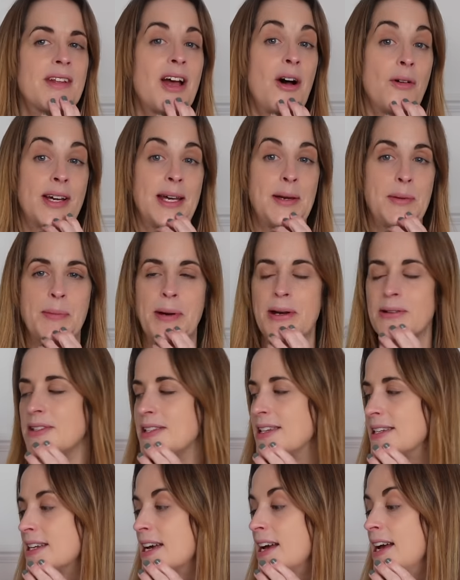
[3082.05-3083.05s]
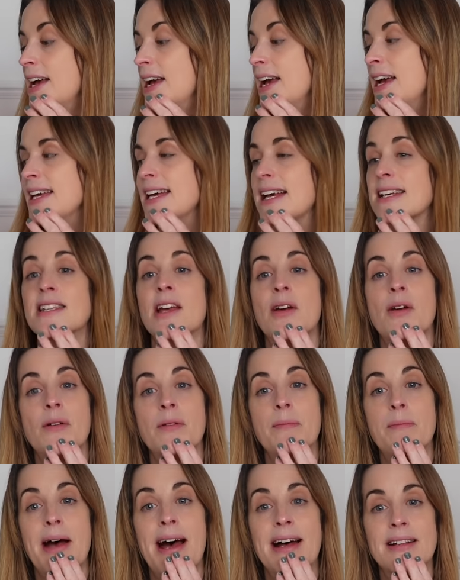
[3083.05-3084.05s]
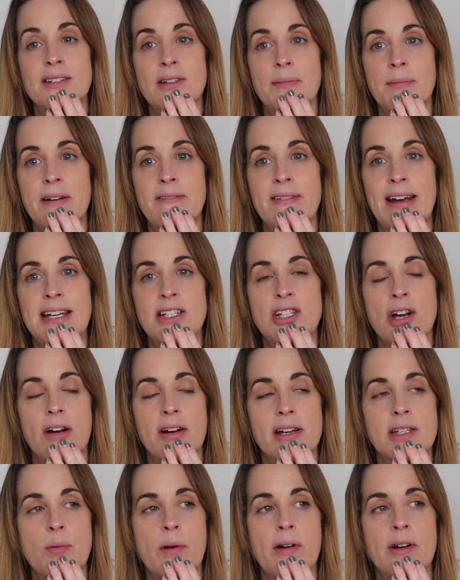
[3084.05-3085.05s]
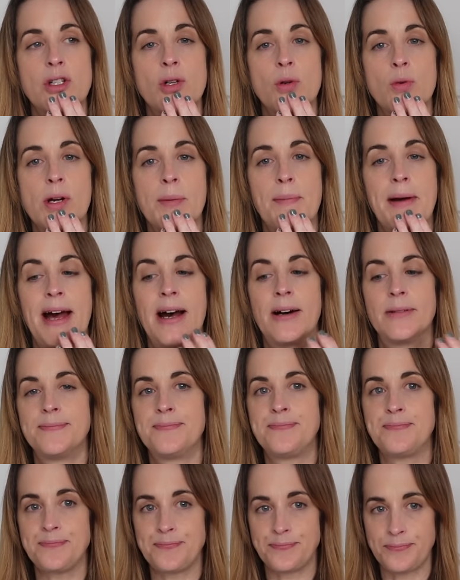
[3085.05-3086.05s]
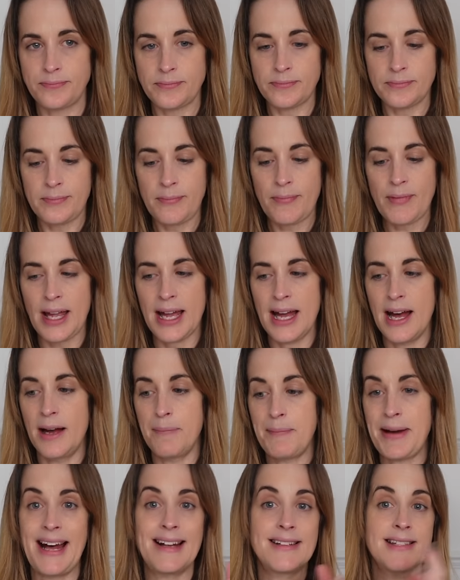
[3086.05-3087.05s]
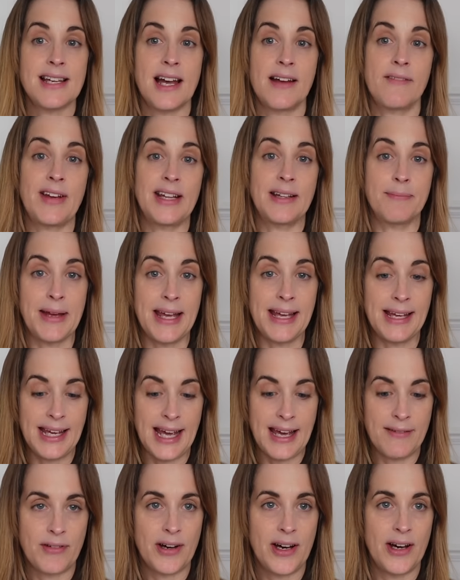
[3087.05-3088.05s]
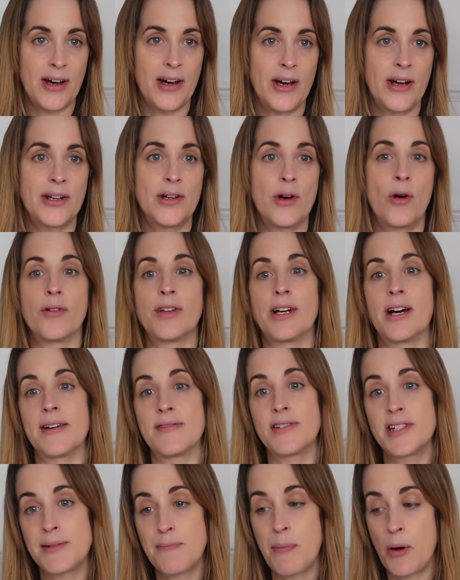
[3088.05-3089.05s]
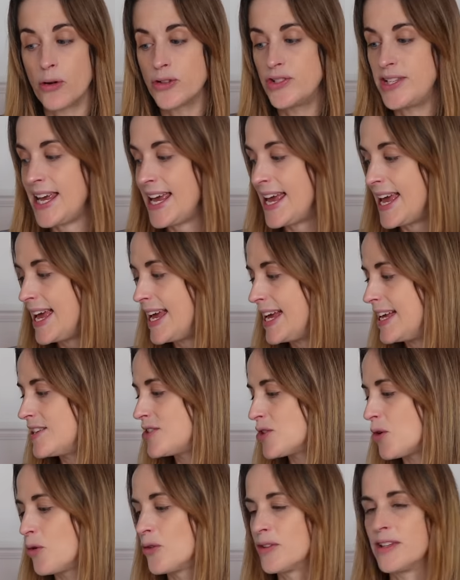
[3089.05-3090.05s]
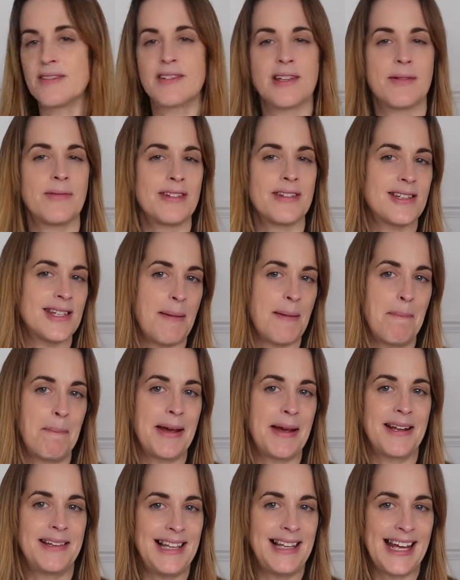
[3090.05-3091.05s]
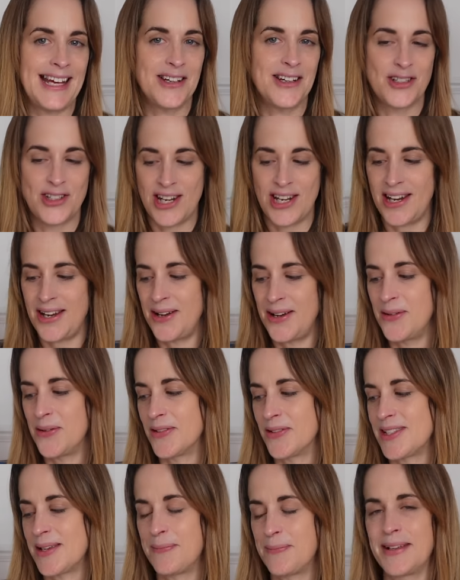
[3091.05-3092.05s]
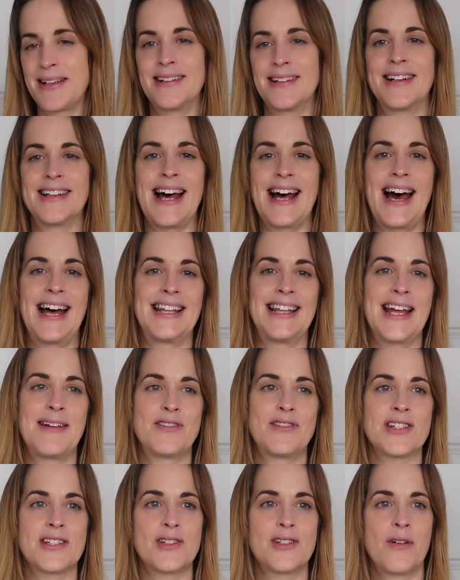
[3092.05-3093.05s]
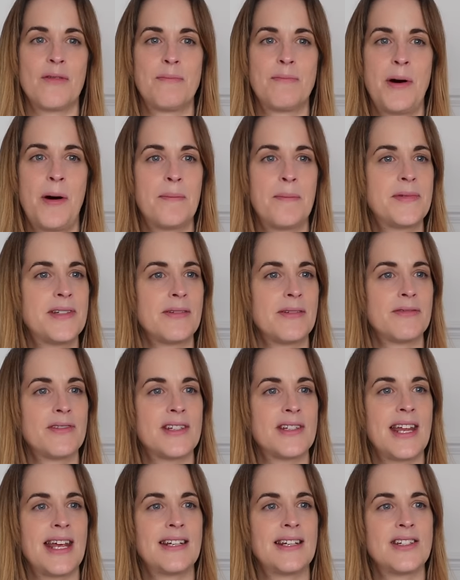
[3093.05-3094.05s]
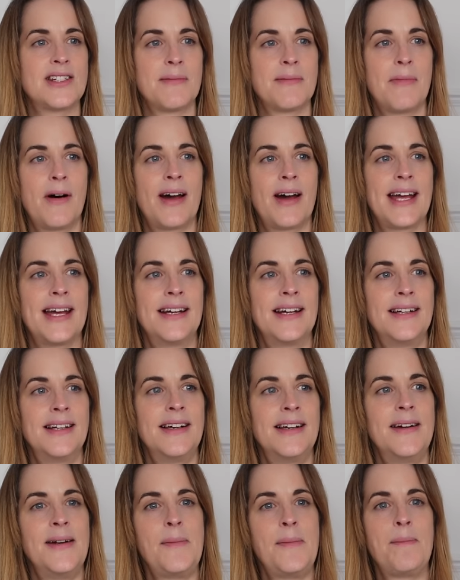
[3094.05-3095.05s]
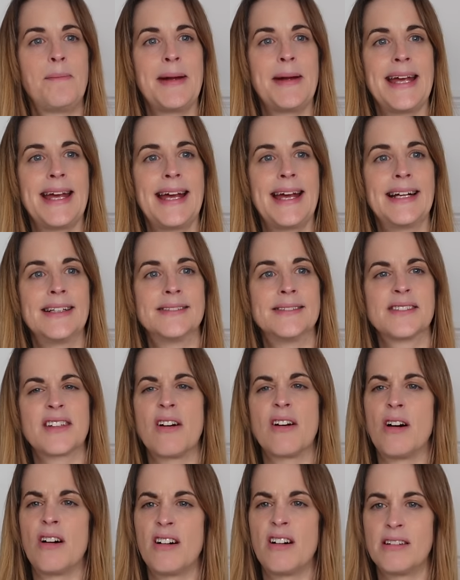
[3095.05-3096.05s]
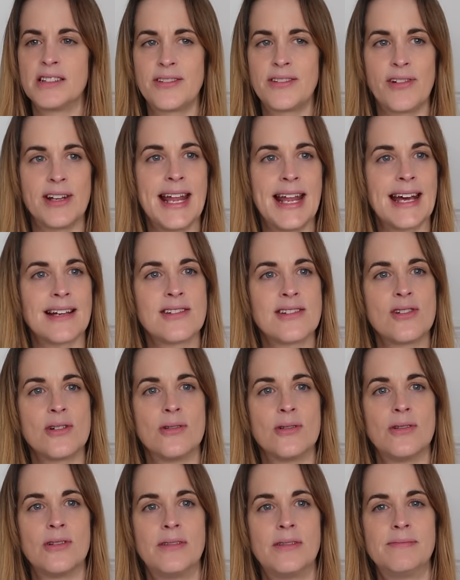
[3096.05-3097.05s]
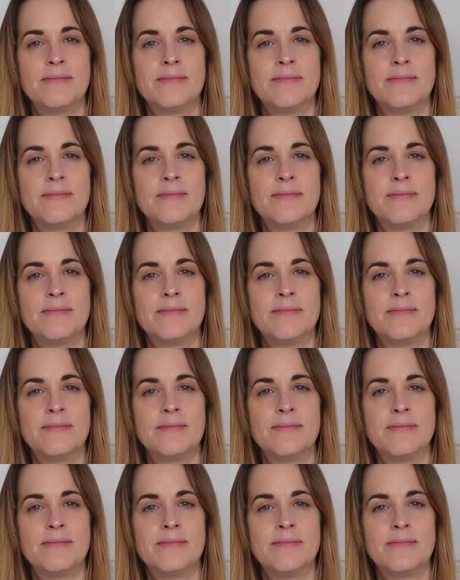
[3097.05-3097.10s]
I'll keep posted. Yeah, so patterns on my radar is where I talk about patterns that I've either been given or that I've spotted or that someone sent me a link to or something like that, and they've just sort of popped on into my being. Oh, it's for next door.